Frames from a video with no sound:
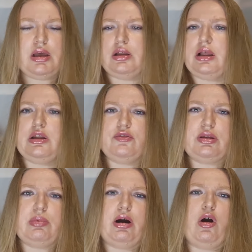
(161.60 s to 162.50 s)
none of
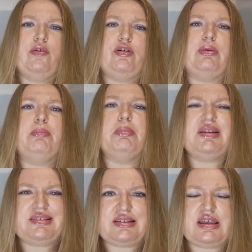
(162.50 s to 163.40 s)
them are overly
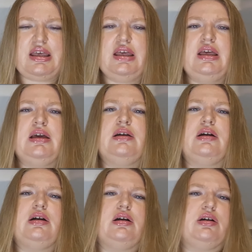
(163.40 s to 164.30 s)
musky,
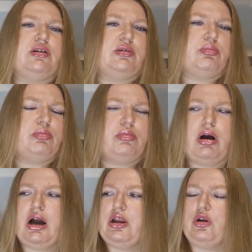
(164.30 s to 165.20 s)
I don't
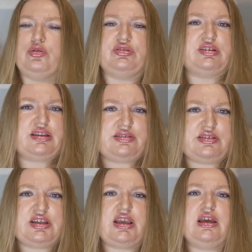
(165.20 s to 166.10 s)
know,
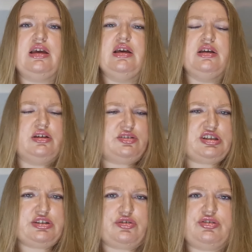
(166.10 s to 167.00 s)
zesty,
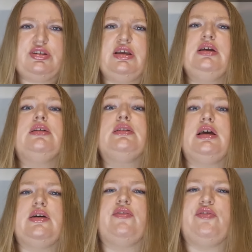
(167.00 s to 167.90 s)
citrusy.
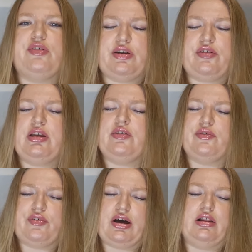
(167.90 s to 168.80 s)
They are very
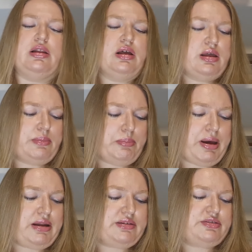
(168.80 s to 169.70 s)
well
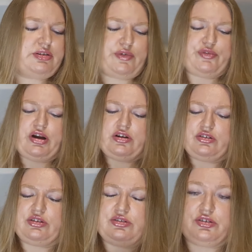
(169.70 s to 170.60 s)
balanced
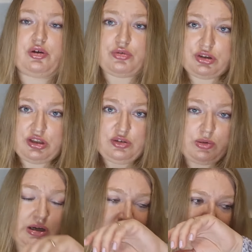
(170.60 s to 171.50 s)
fragrances. So this
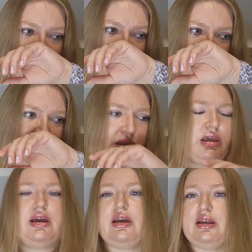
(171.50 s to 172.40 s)
one,
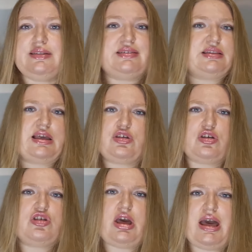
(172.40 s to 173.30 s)
it's such a
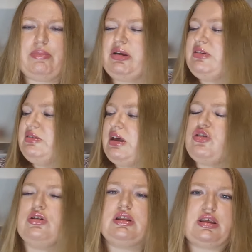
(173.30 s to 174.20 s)
gem, it's
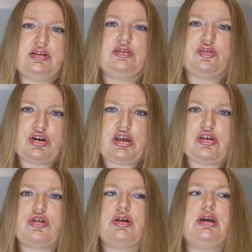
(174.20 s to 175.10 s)
such an easy
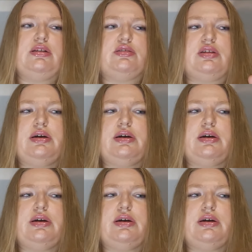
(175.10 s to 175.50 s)
reach. It's